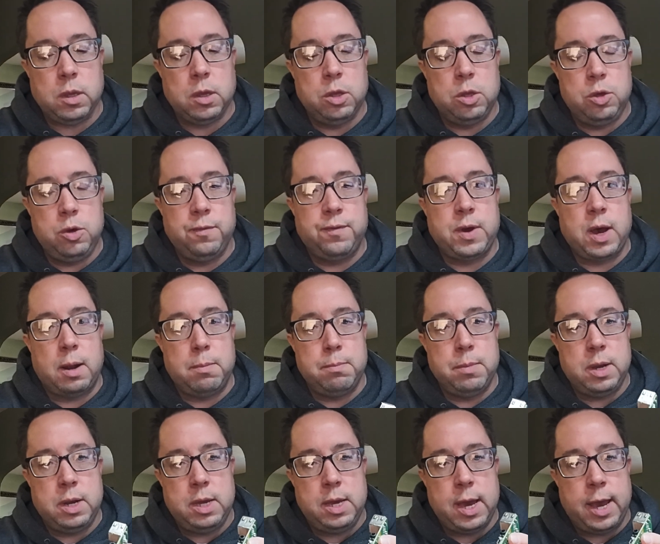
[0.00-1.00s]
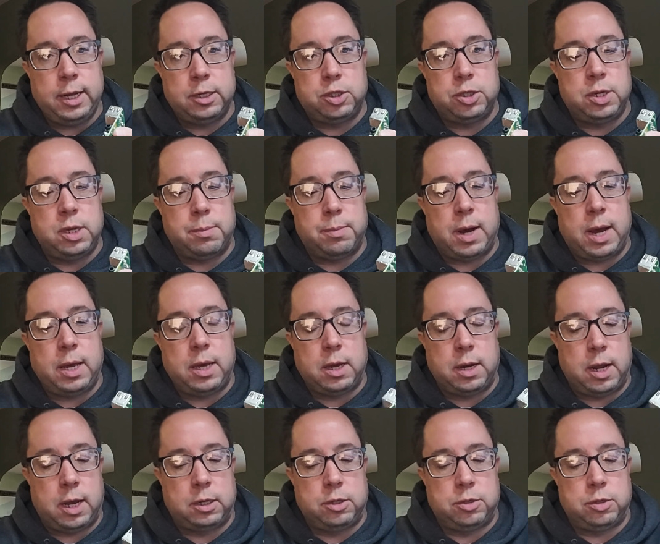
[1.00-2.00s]
You've got many HDMI
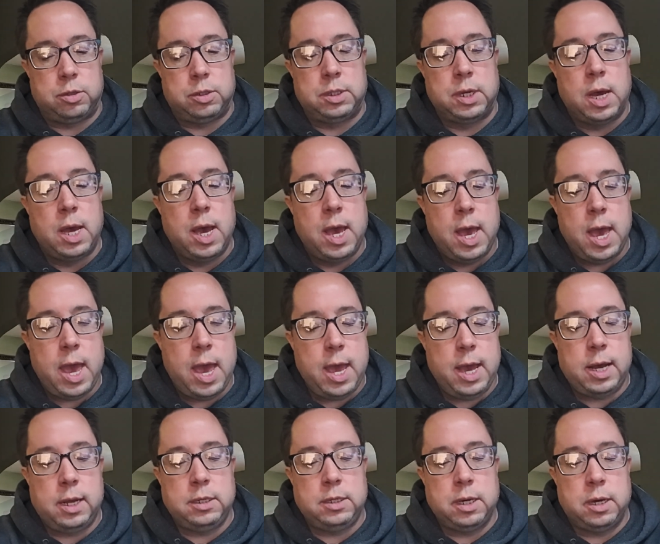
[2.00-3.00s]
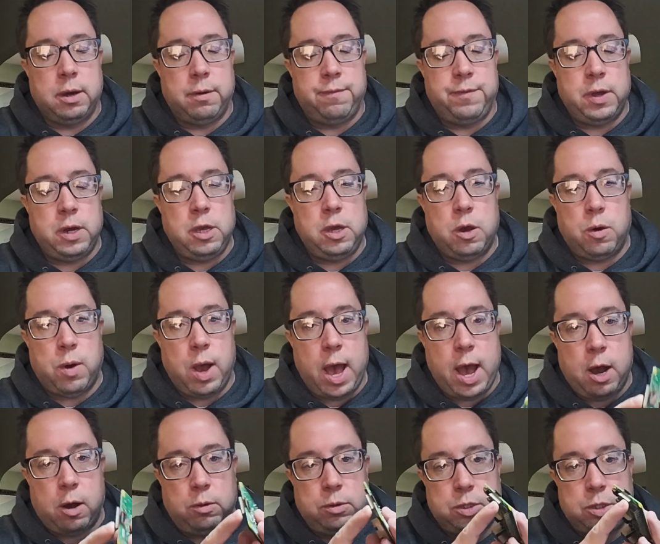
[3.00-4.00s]
connectors and a video
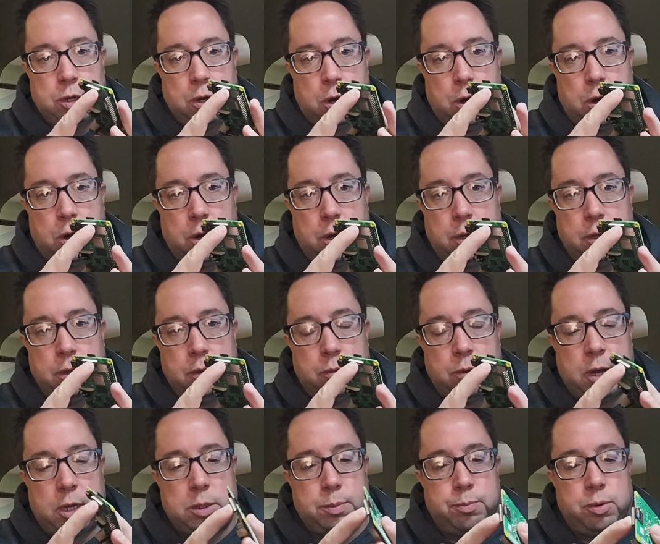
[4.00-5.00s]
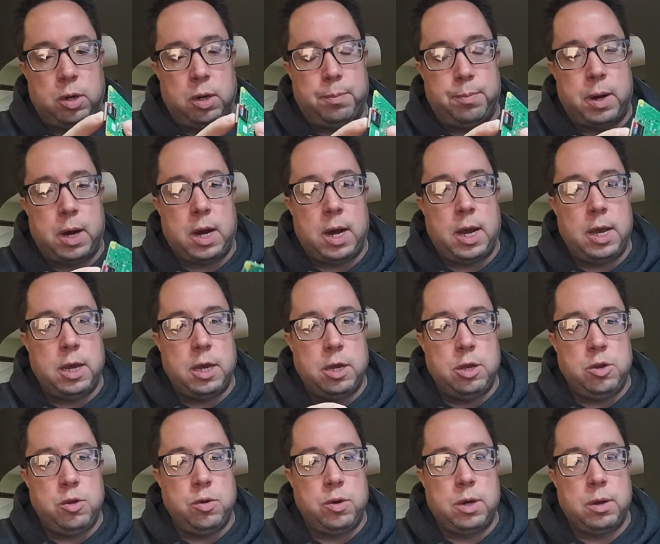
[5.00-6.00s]
out on the Raspberry Pi,
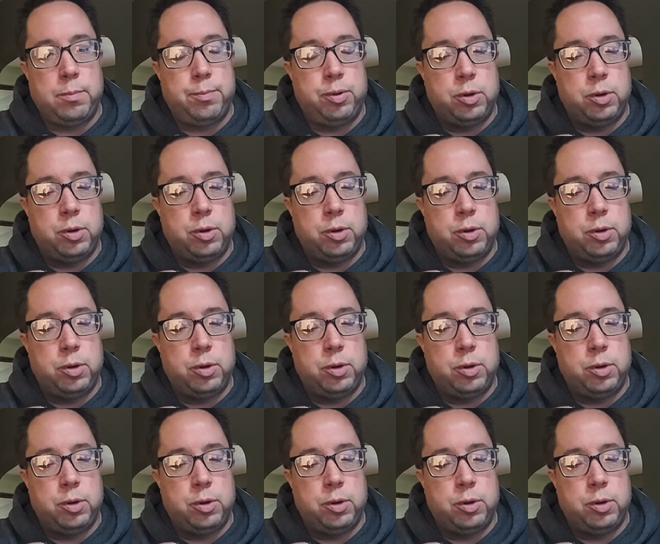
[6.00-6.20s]
and you can